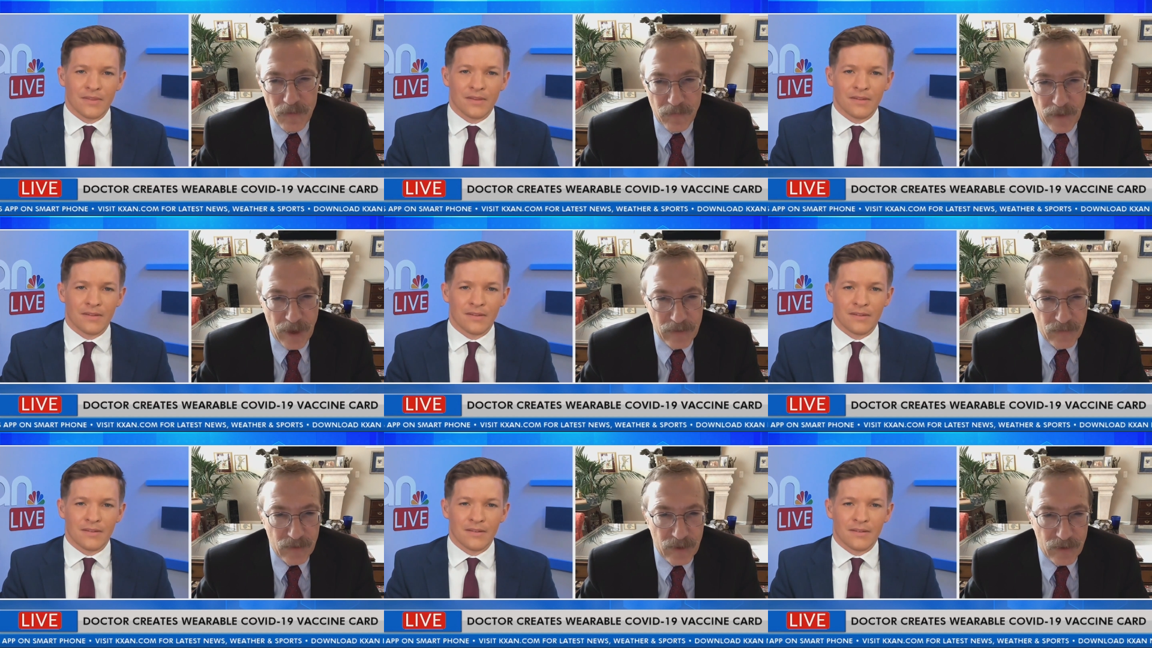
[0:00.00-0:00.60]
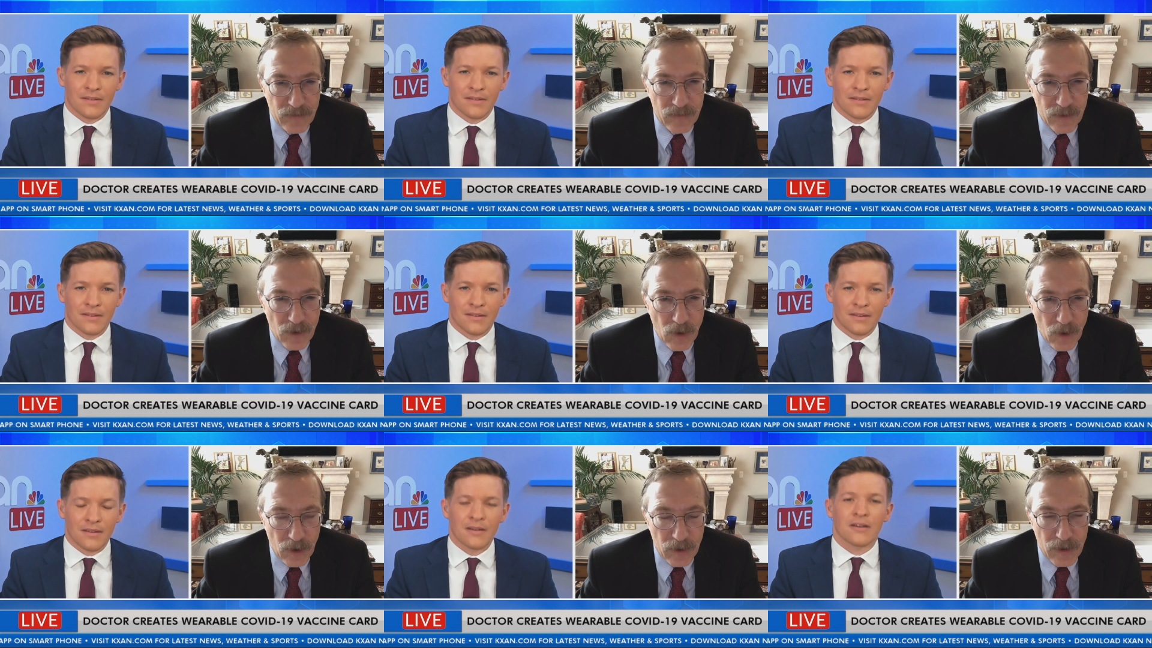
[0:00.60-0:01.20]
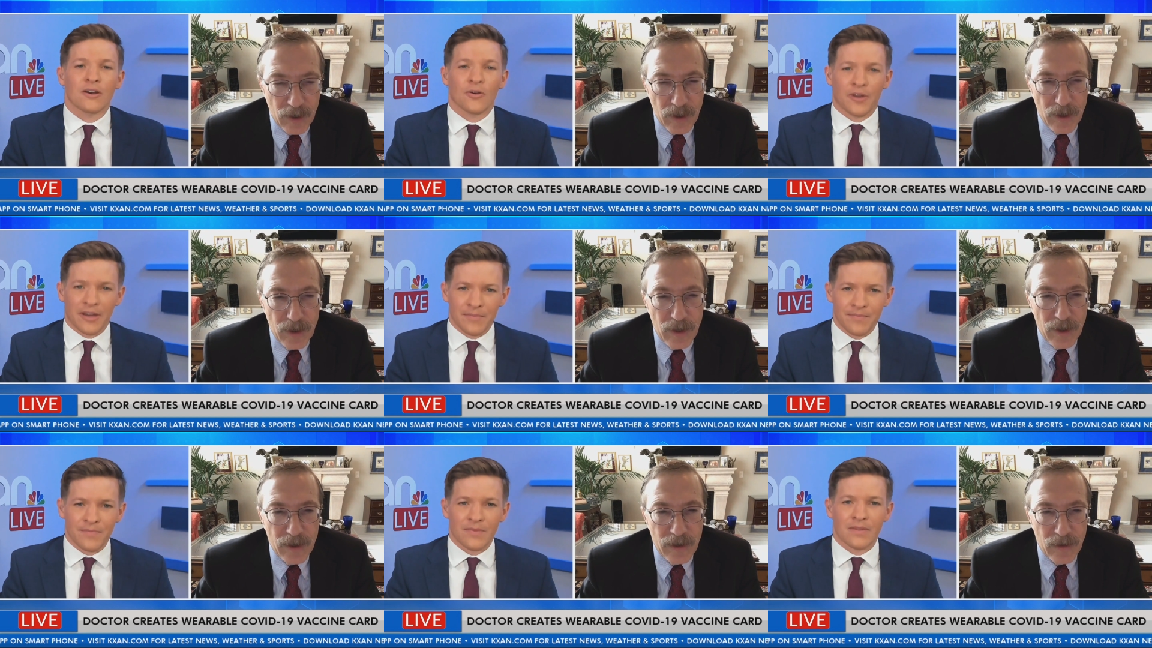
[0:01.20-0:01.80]
Speaker 1: your vaccination card. Okay.
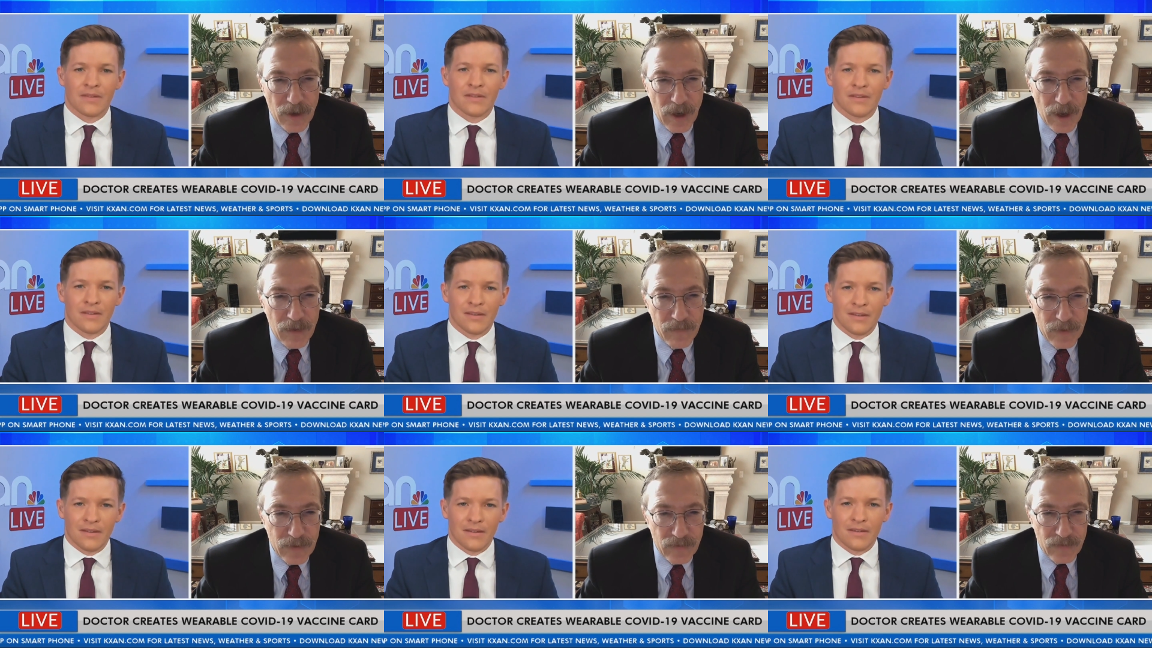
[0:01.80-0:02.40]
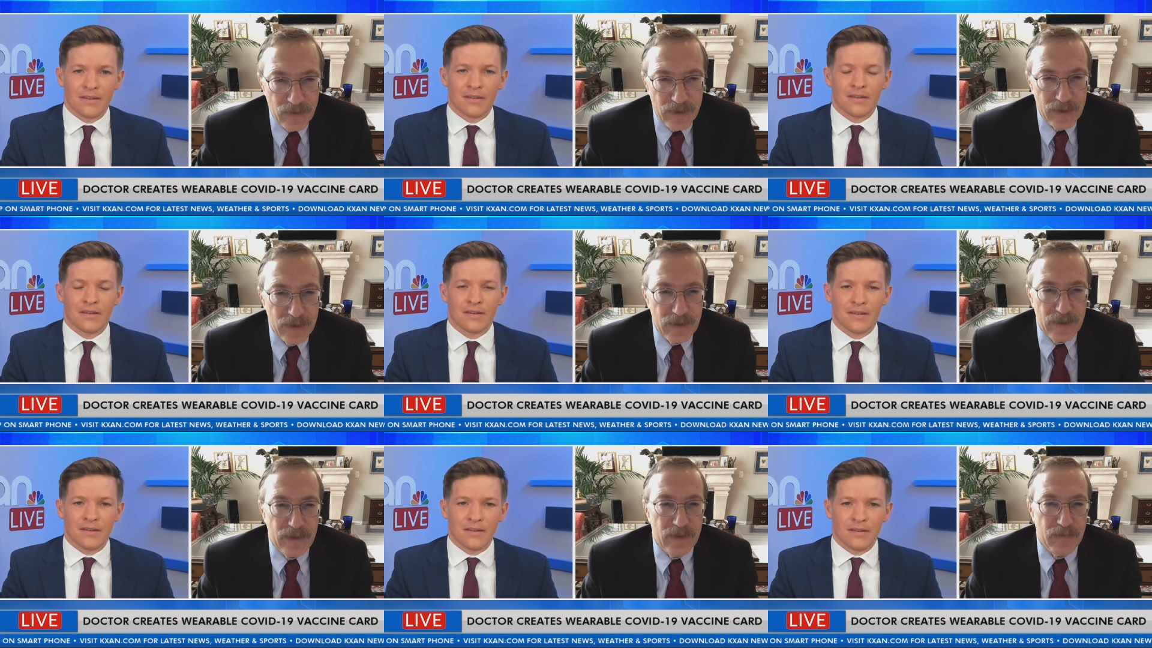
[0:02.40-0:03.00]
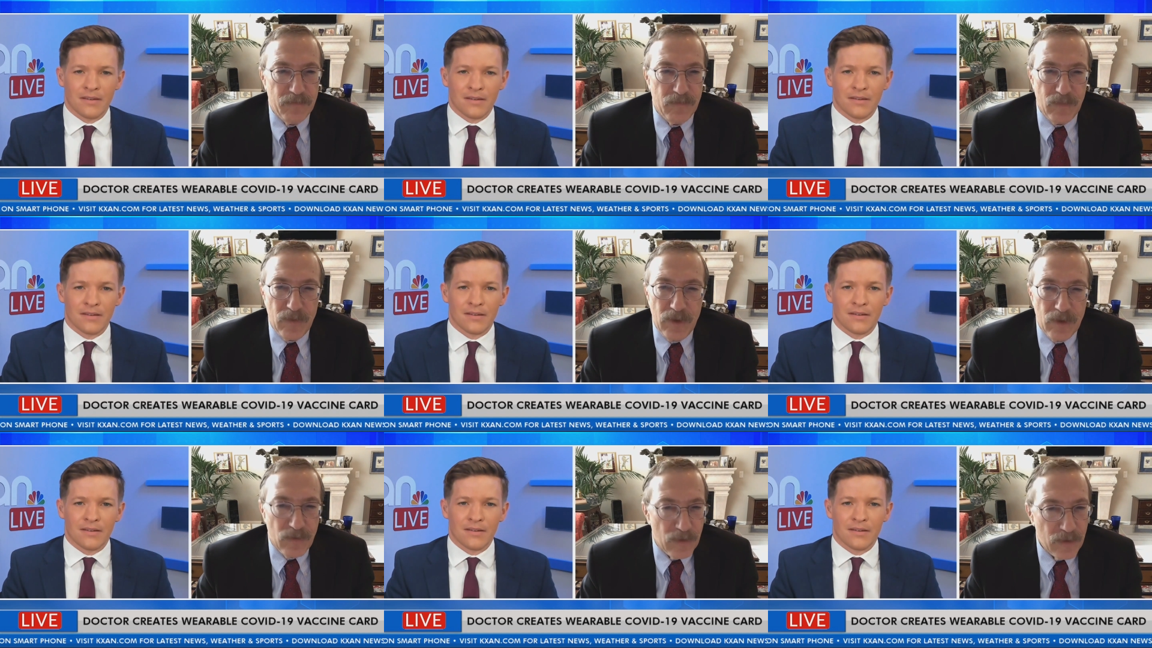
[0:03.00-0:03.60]
Now, obviously
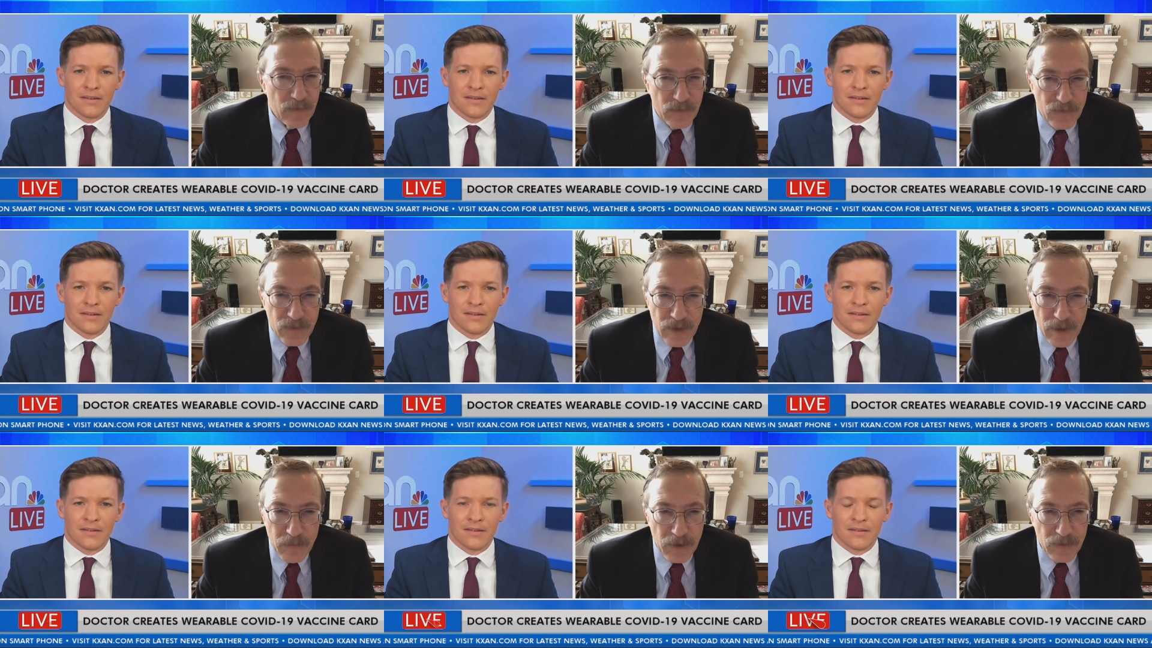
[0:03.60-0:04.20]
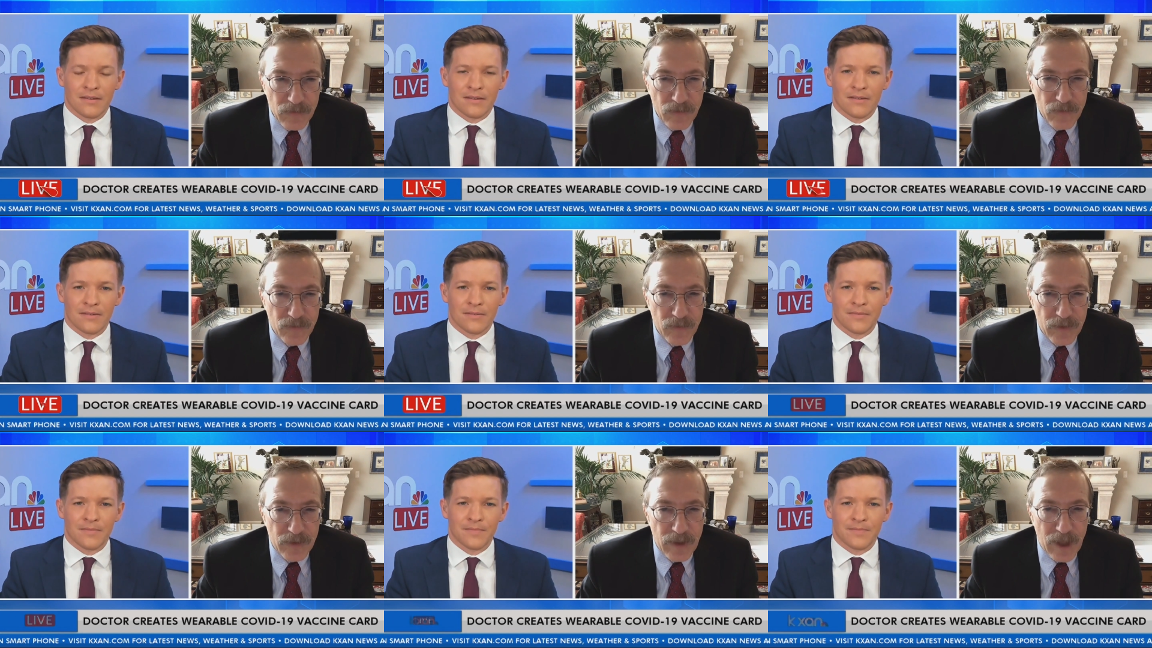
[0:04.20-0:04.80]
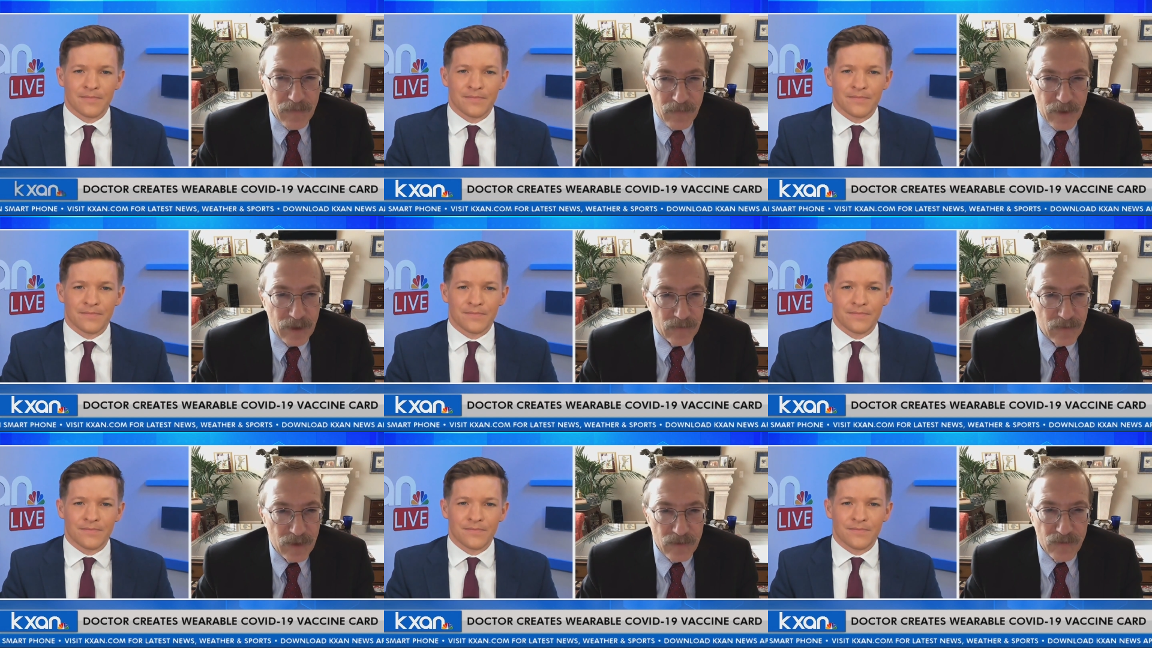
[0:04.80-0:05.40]
you know, they're the same issues with that
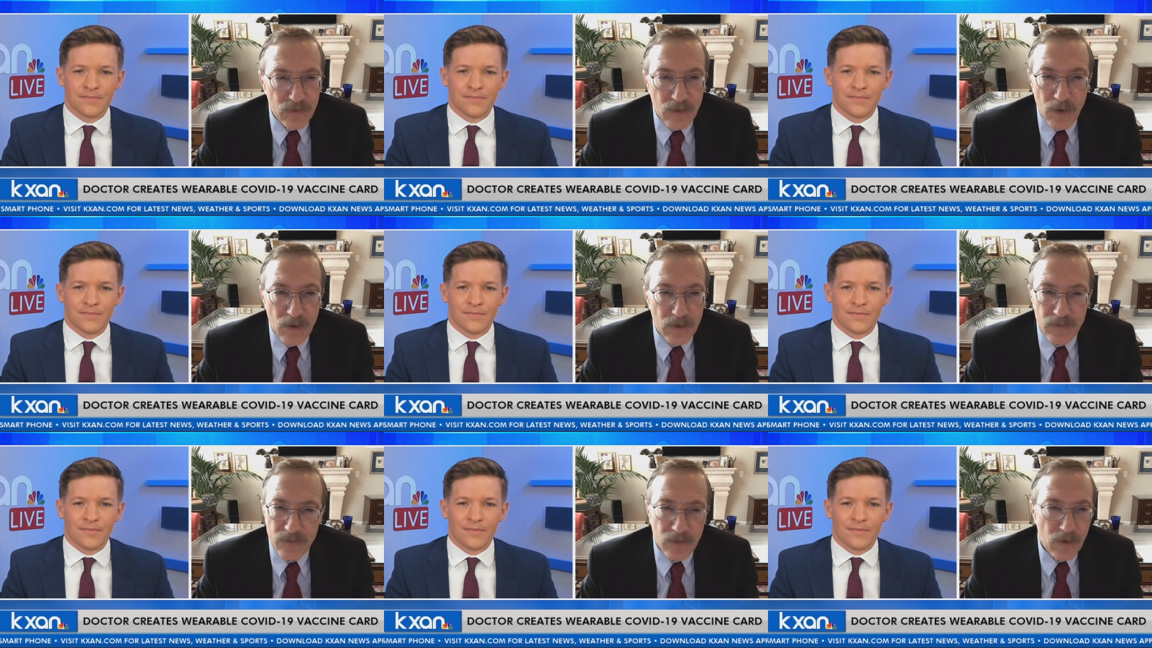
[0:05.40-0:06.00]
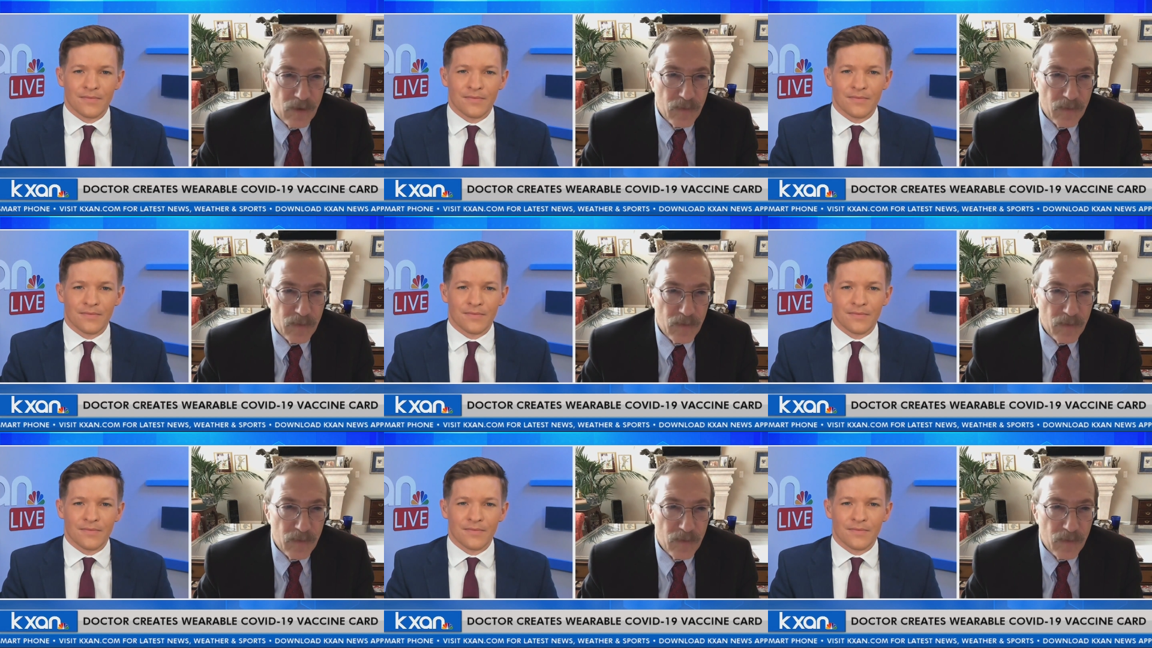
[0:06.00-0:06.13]
vaccination card as there are